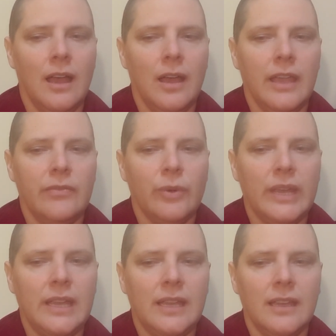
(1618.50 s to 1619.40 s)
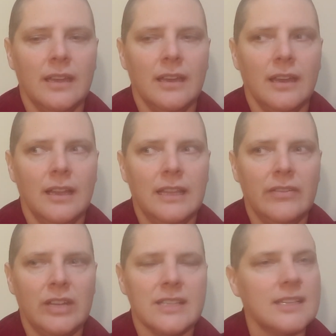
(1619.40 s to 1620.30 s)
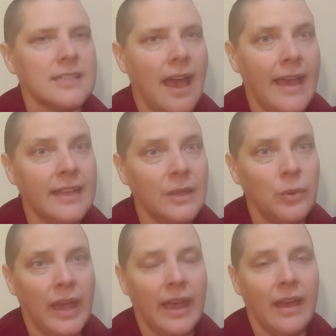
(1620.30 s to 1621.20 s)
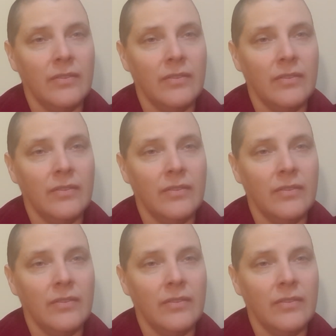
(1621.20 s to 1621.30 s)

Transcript: If we live in a society where